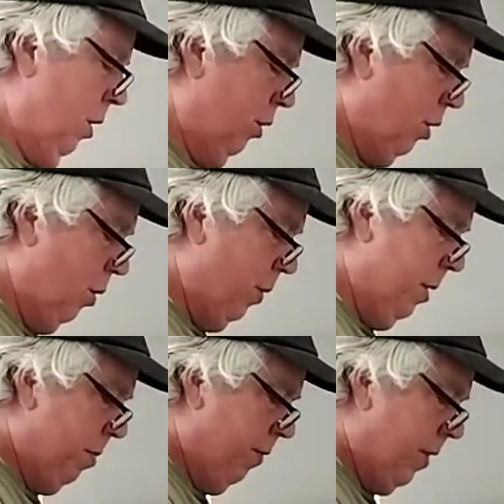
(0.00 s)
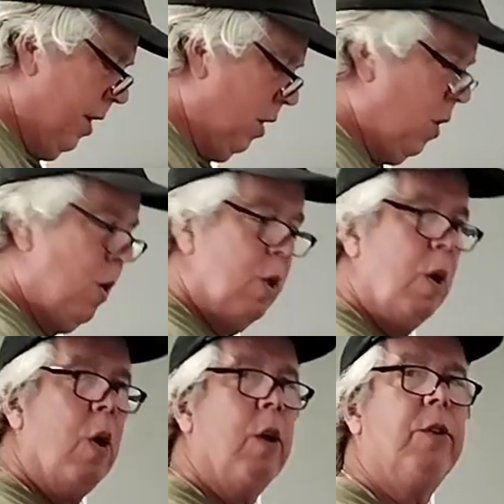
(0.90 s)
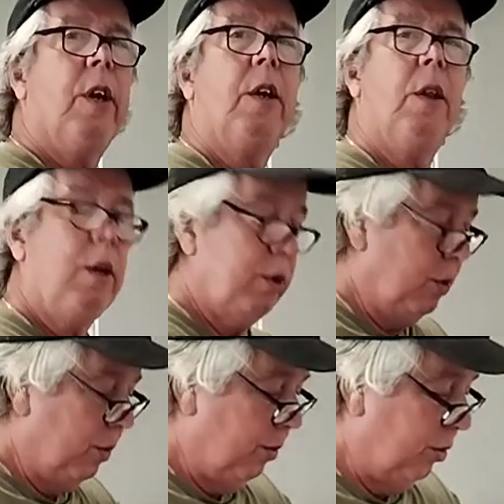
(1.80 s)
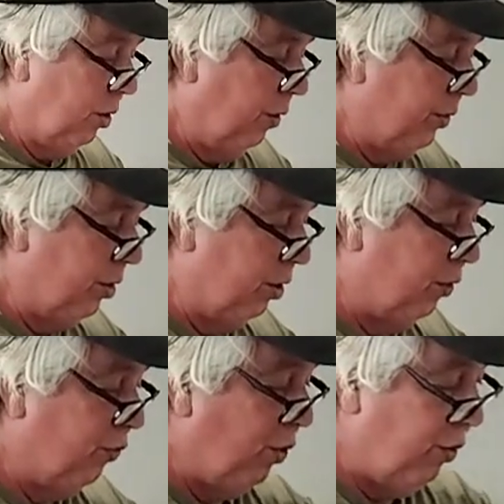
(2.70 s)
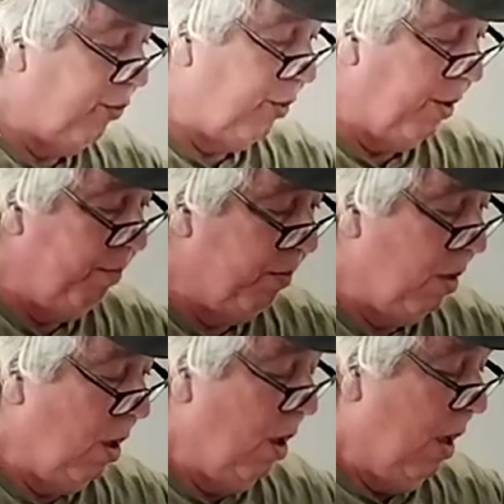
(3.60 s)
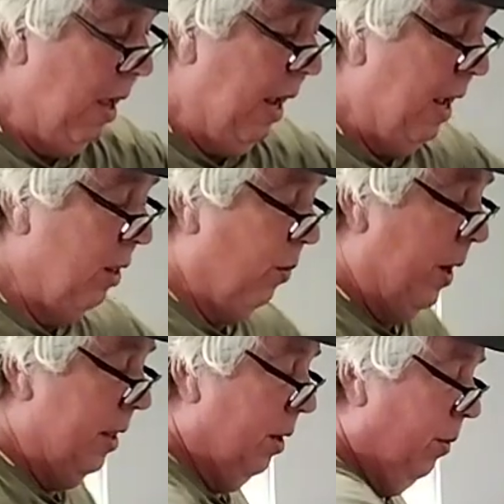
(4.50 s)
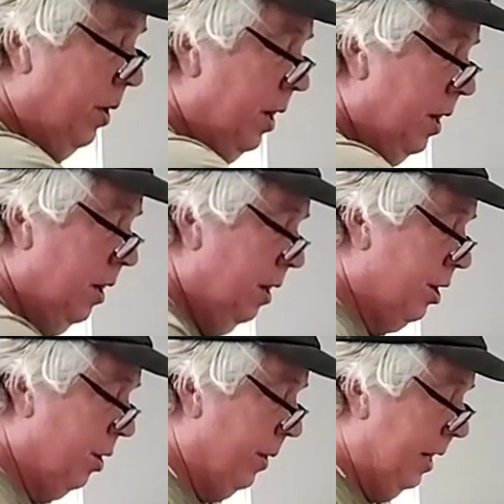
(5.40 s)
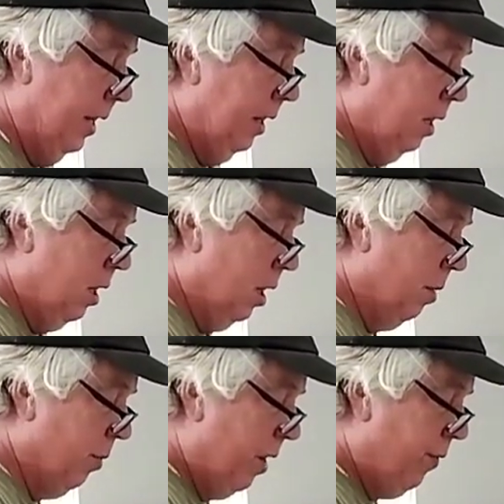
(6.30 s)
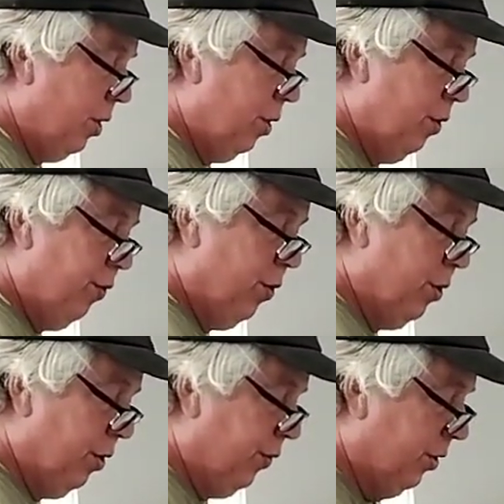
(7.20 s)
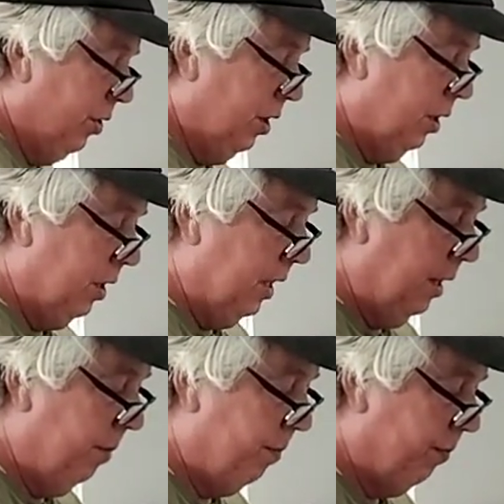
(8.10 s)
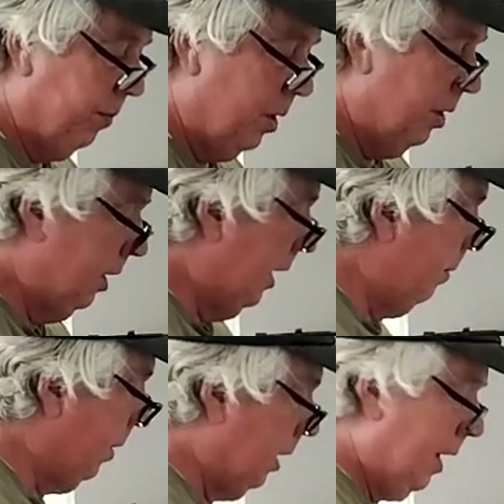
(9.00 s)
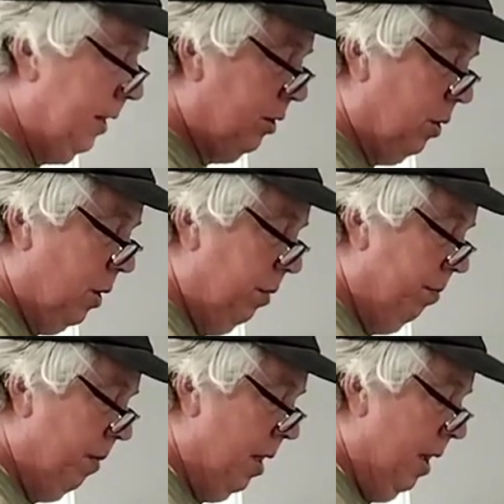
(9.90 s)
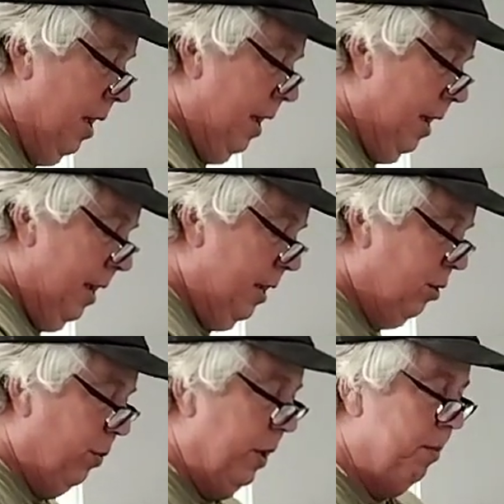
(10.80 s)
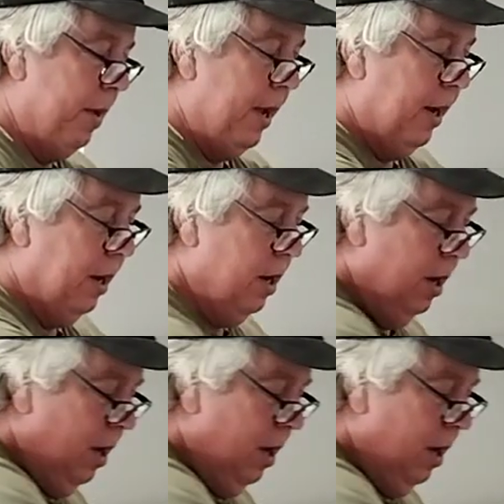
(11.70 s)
so we provide all our psychological services for free. And the way that we generate income, revenue for the facility, keep the lights on, is we make